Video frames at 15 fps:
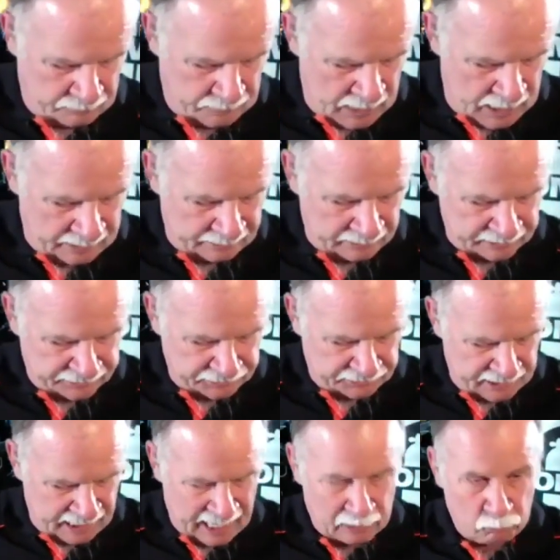And this is
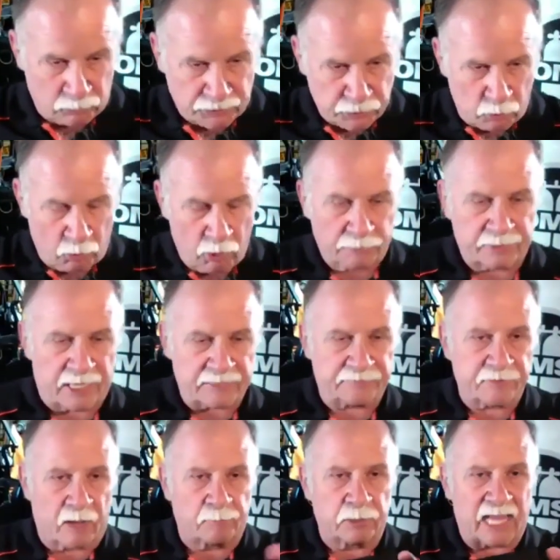not what's called a
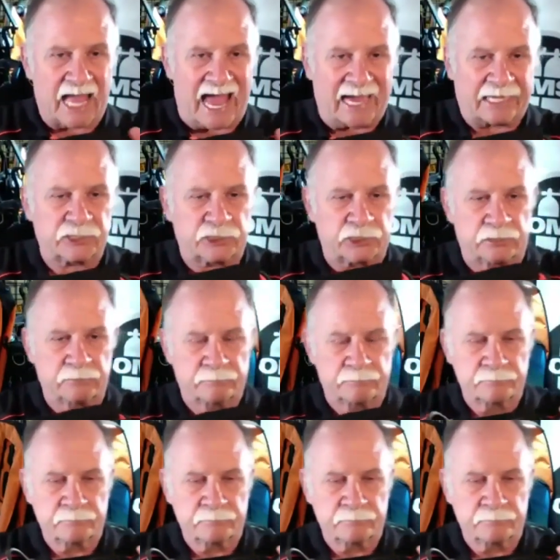double action